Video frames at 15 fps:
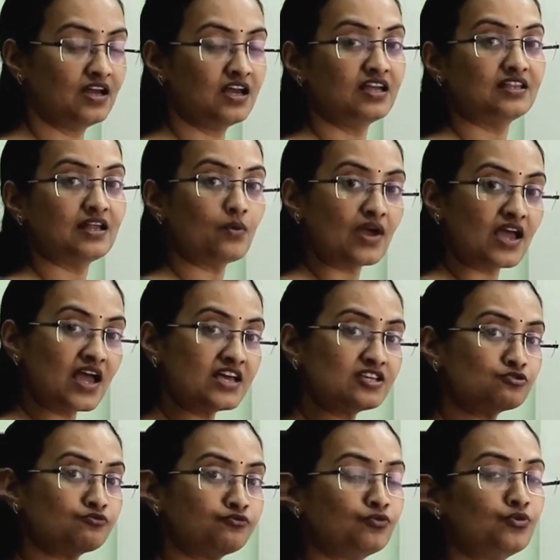Now as
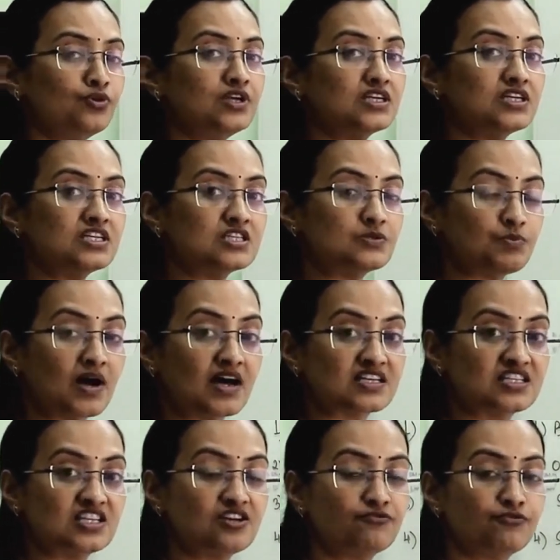food is
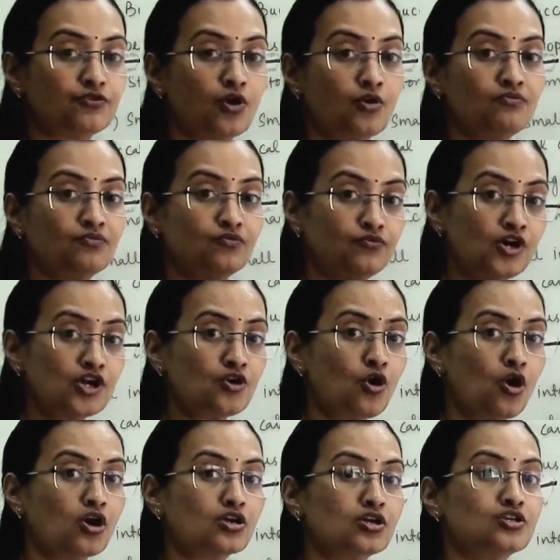passing from one
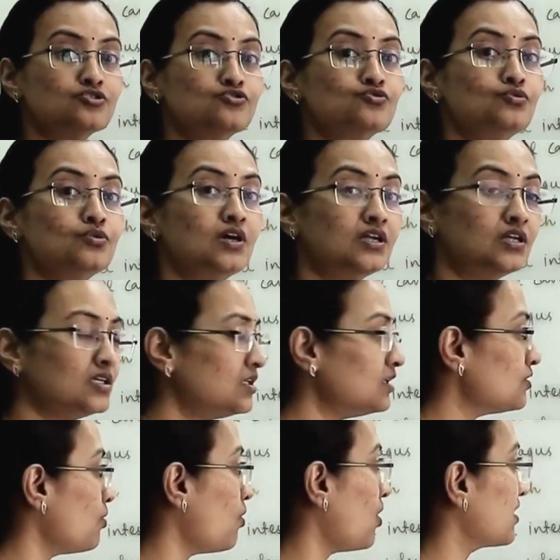organ to
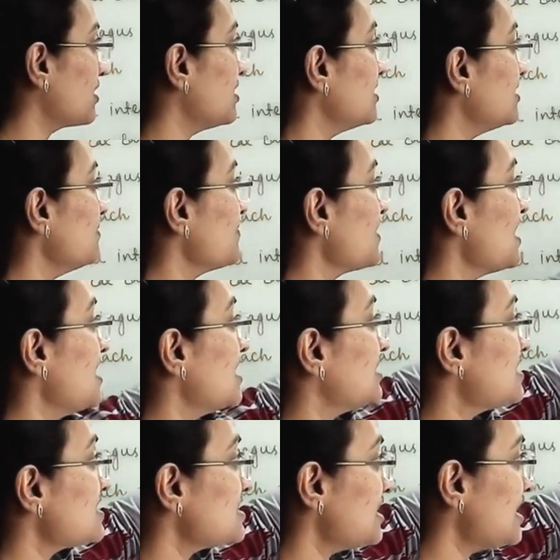another organ, the
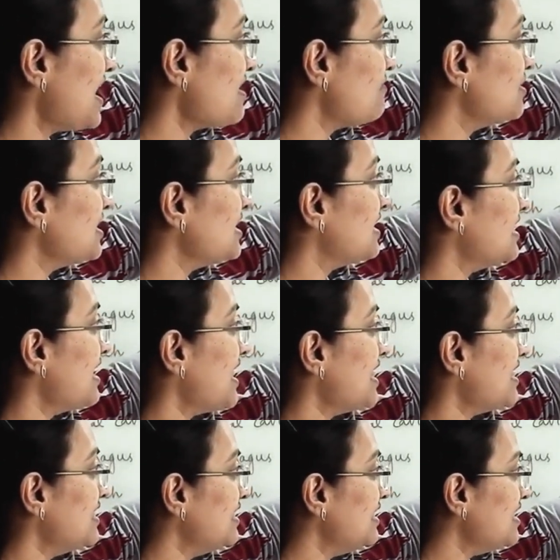salivary
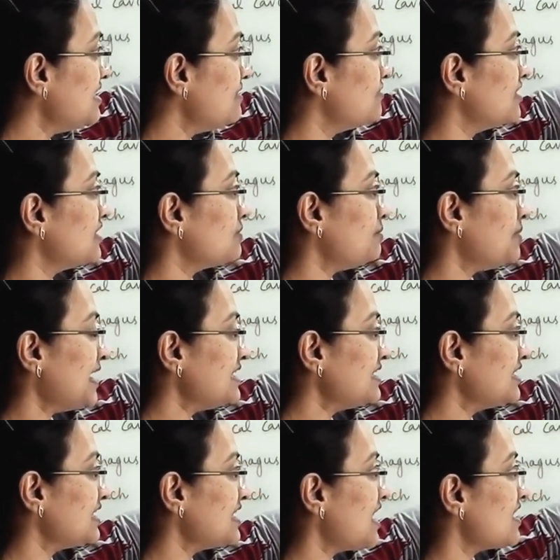gland, liver,
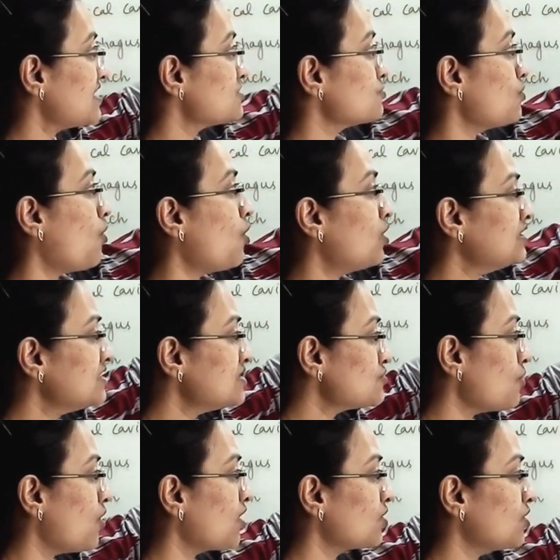pancreas, all this
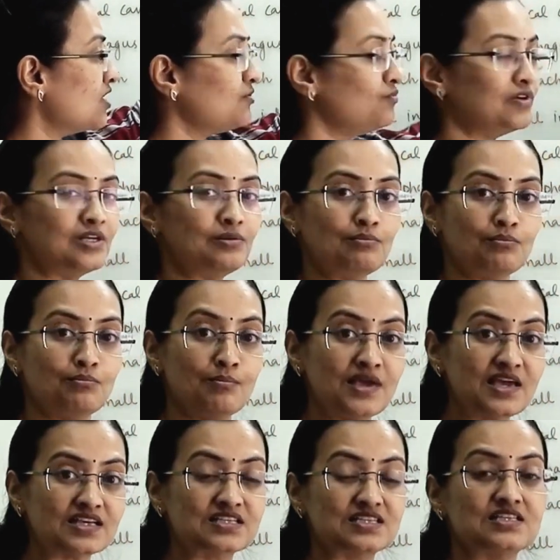organ will
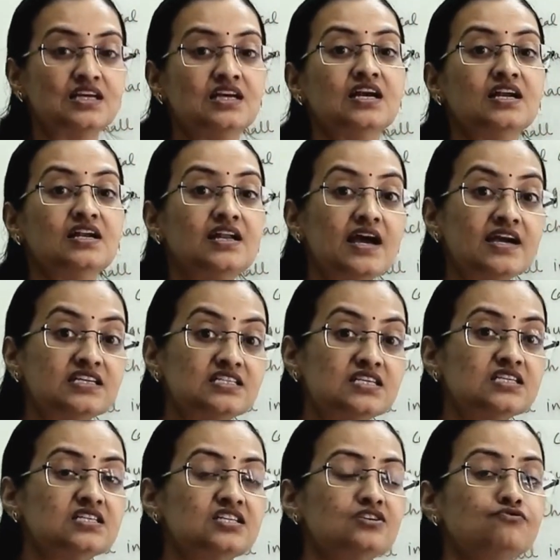mix
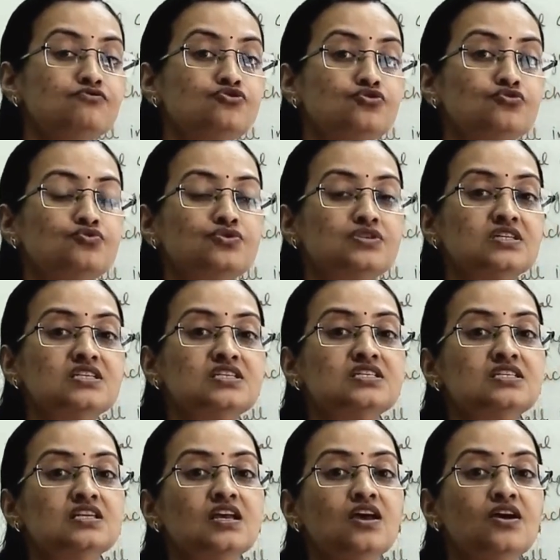digestive
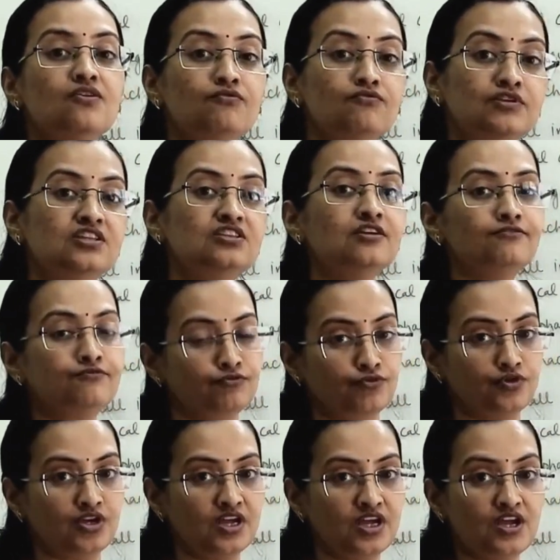juices with the food,
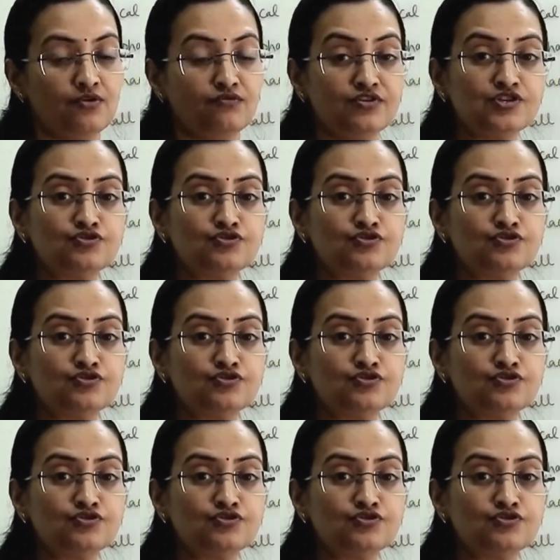which